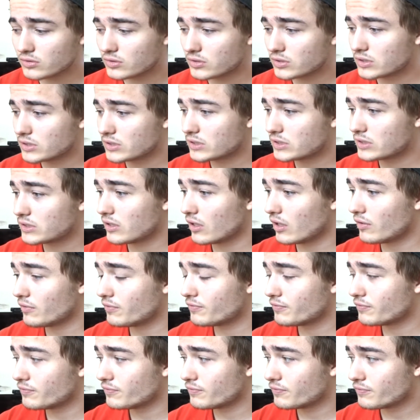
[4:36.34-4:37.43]
stuff
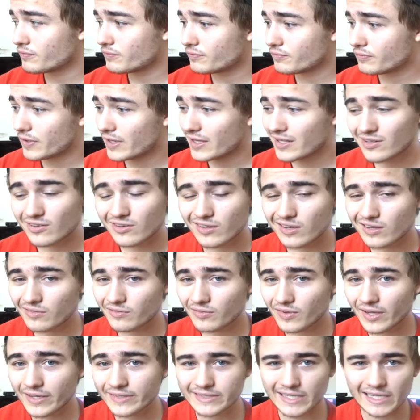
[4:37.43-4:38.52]
hinted in the
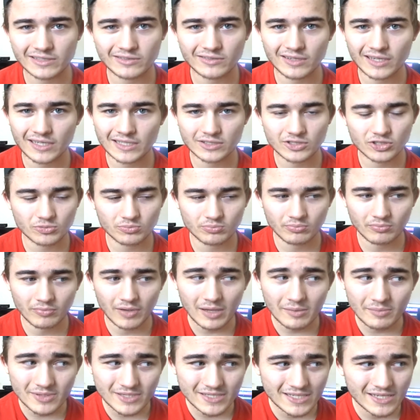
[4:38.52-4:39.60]
vlogs. As you guys could
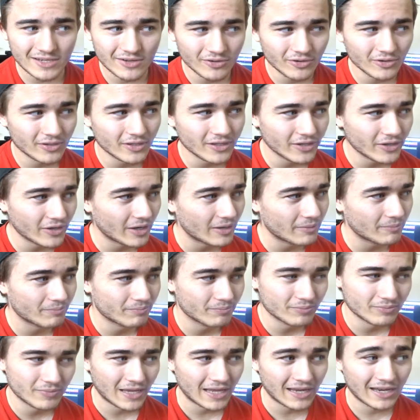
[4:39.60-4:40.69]
maybe see earlier, I
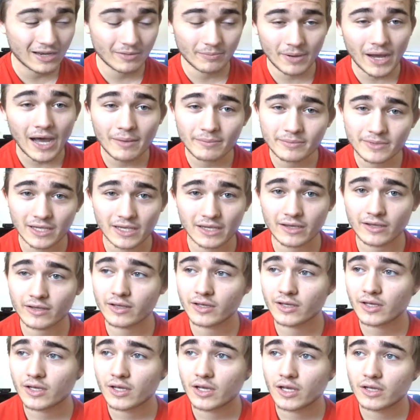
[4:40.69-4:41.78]
added a pop tag.
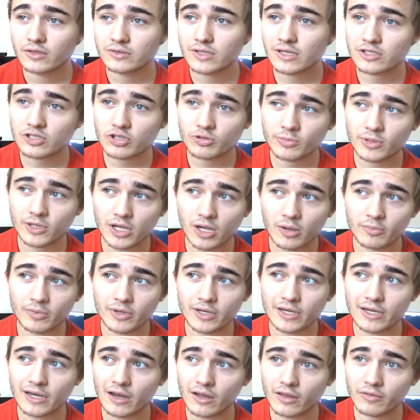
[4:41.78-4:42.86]
So that's gonna be coming in
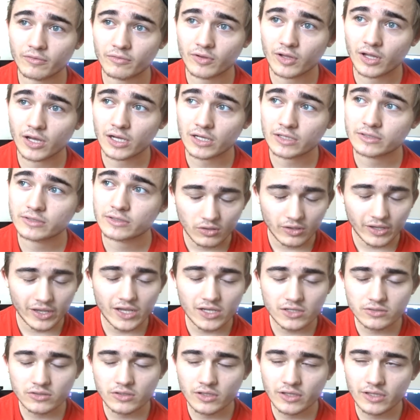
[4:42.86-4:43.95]
and out of the vlogs.
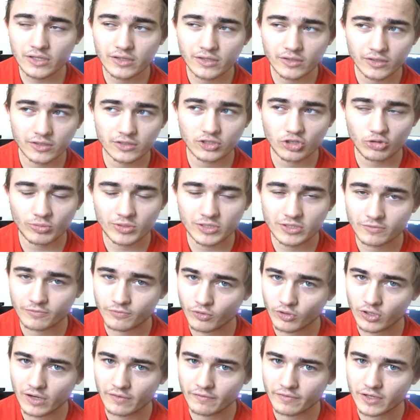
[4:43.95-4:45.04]
Occasionally, there is gonna be some
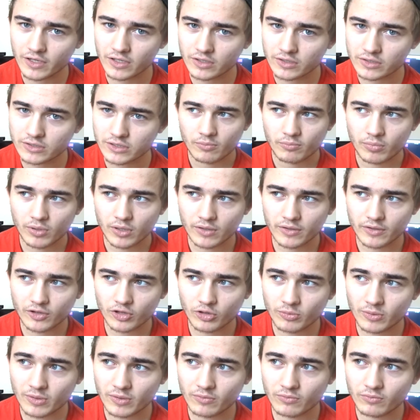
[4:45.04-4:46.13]
Fortnite videos, but they're
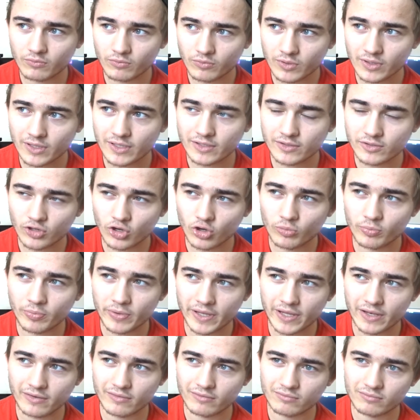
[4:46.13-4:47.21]
gonna be really dope
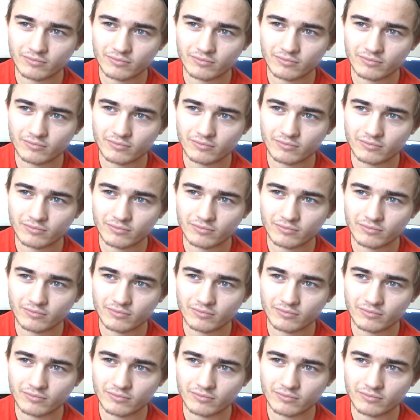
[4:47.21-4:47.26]
and